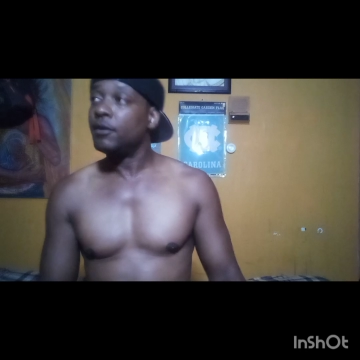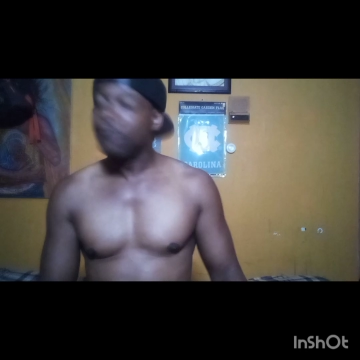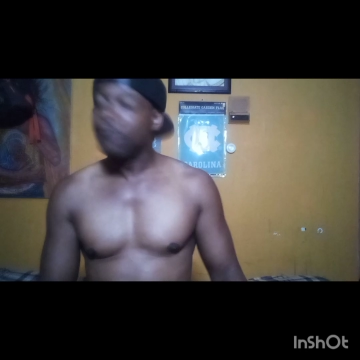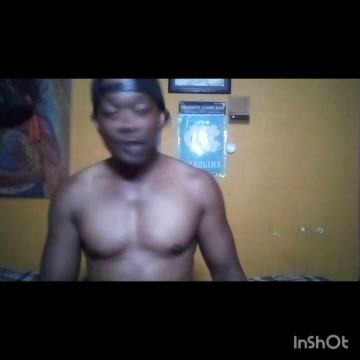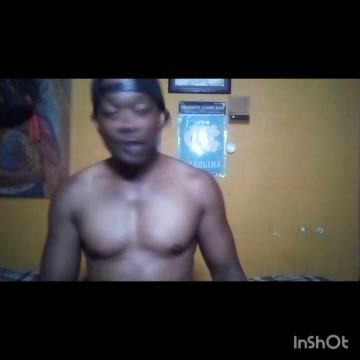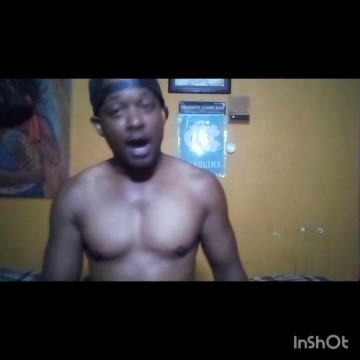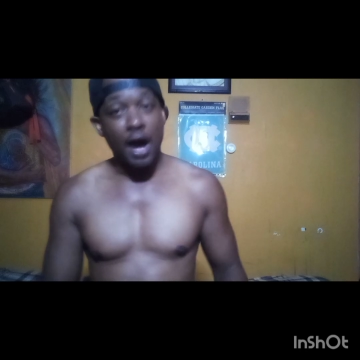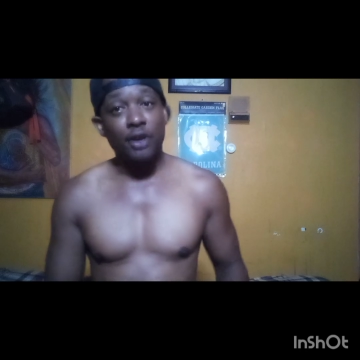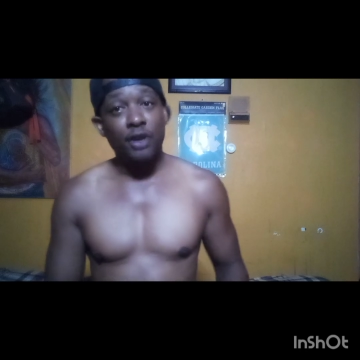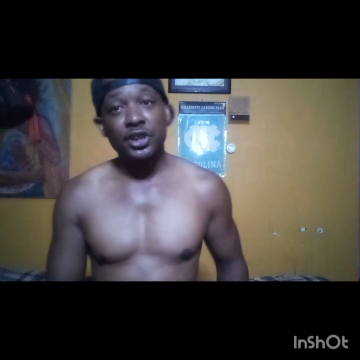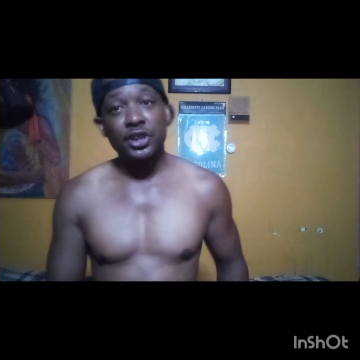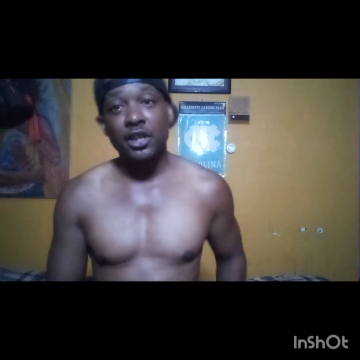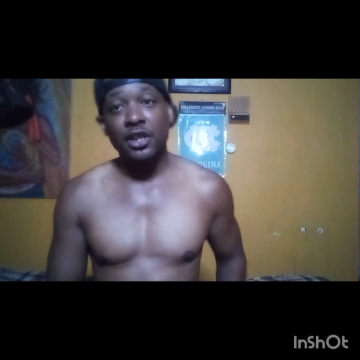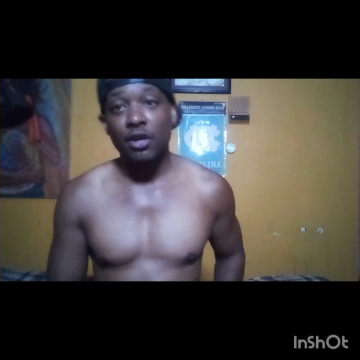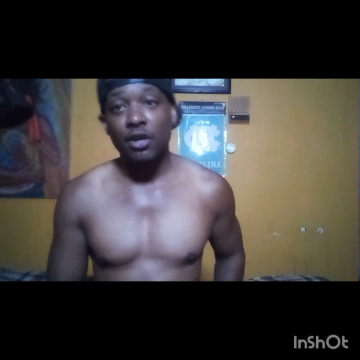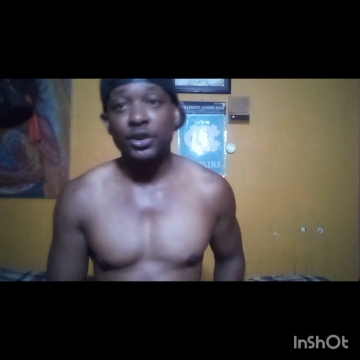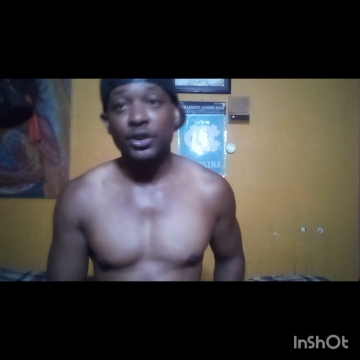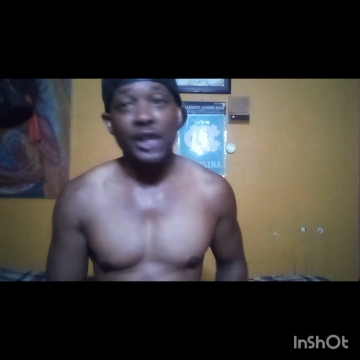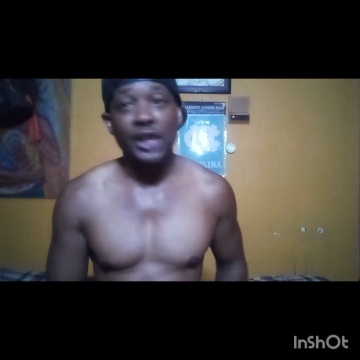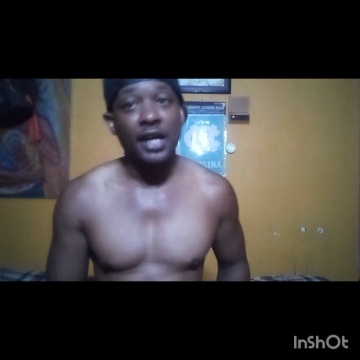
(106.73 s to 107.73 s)
y'all should
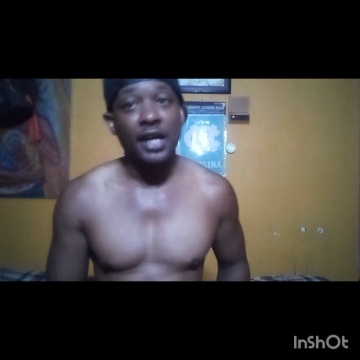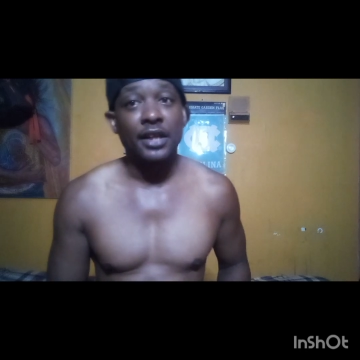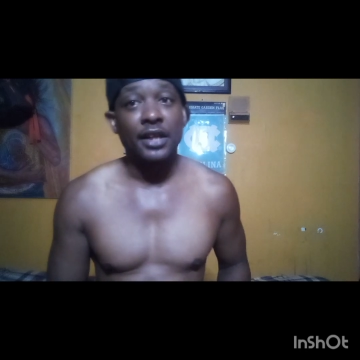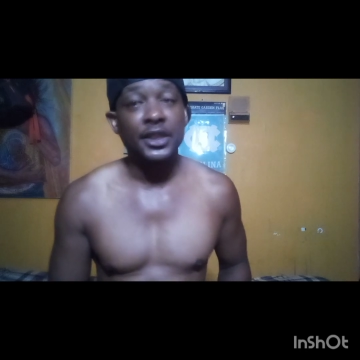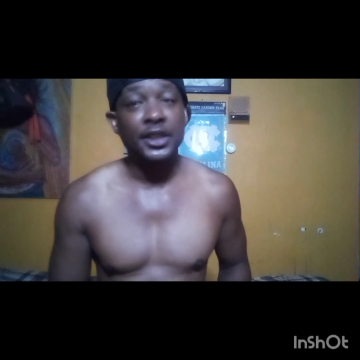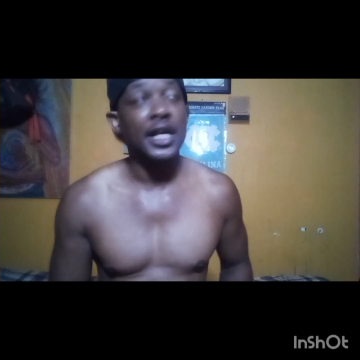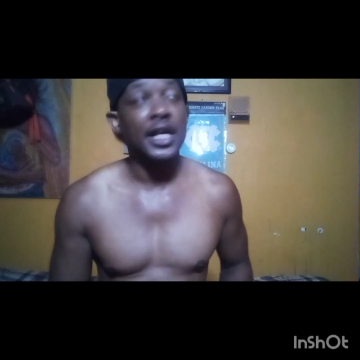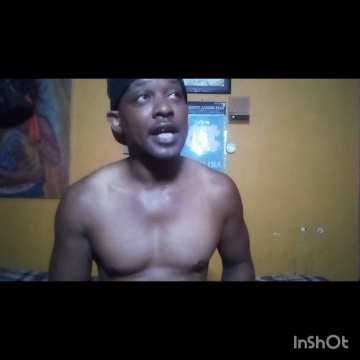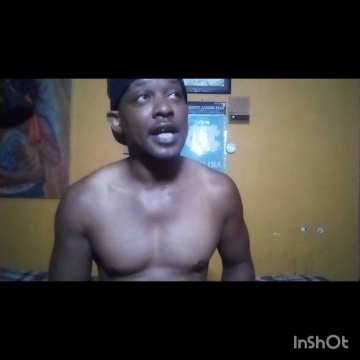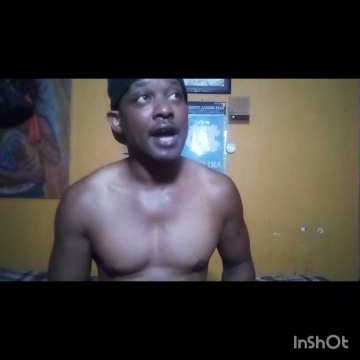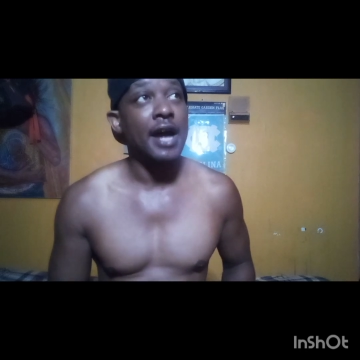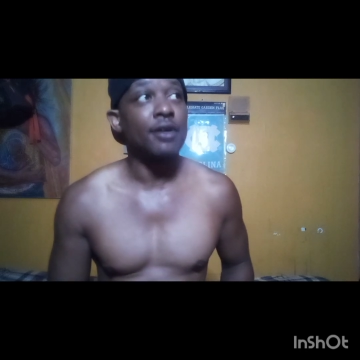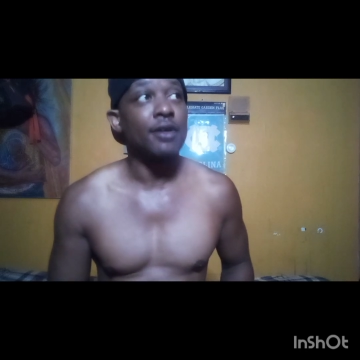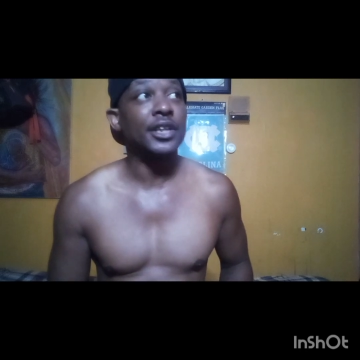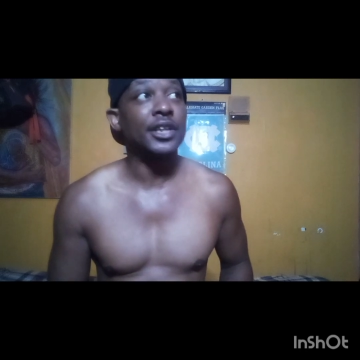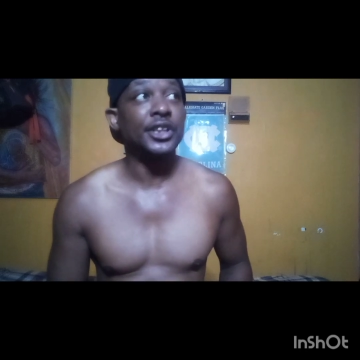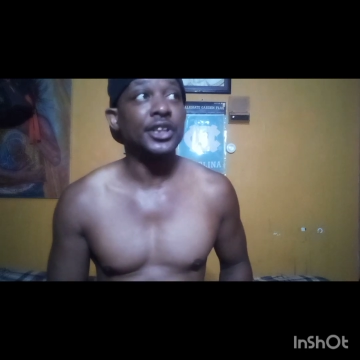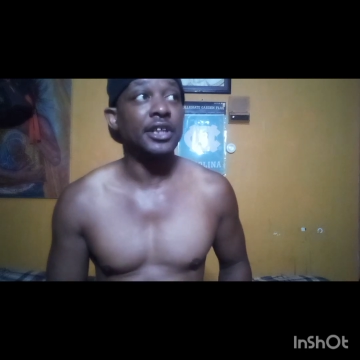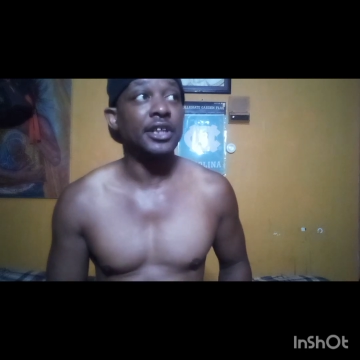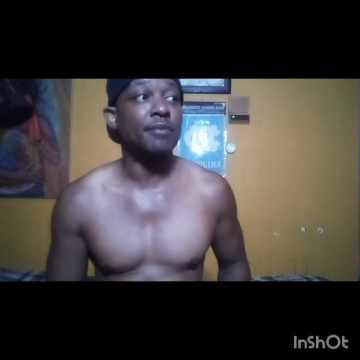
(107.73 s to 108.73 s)
go check her channel
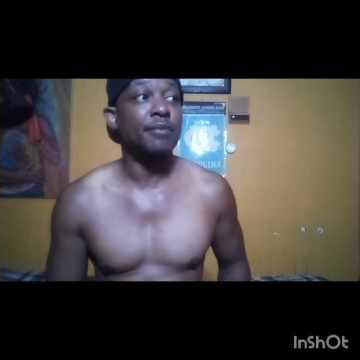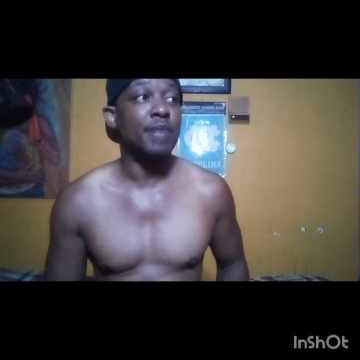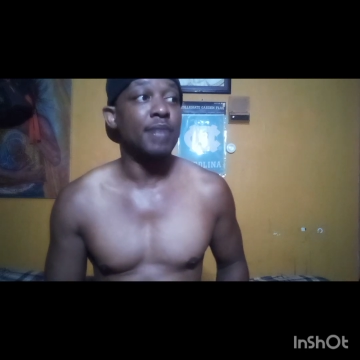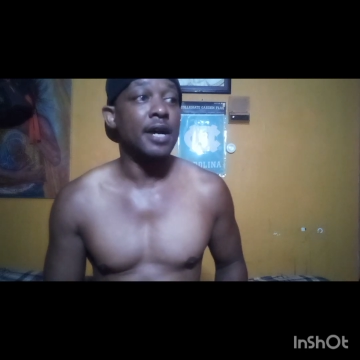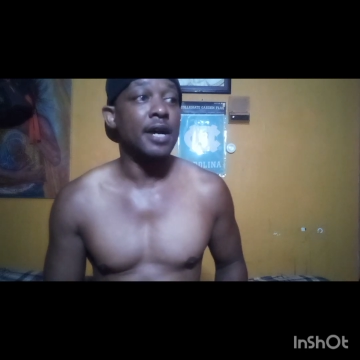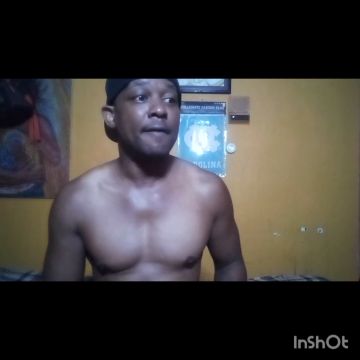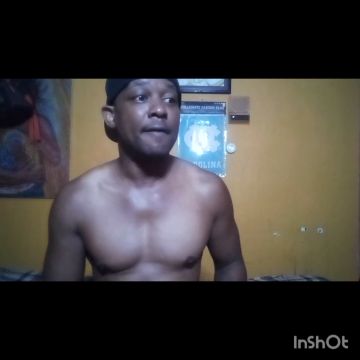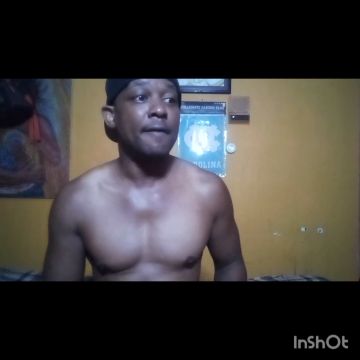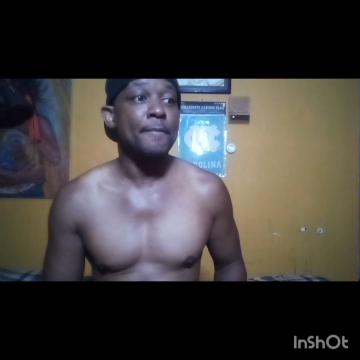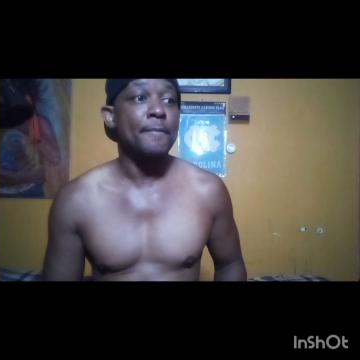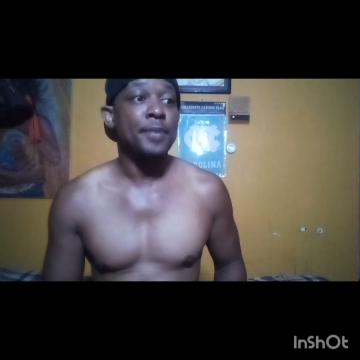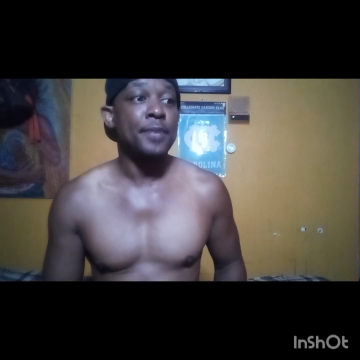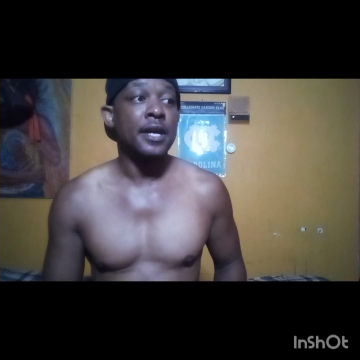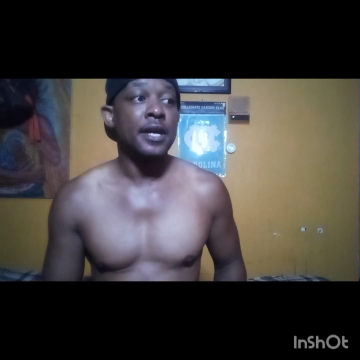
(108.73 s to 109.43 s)
out and shit but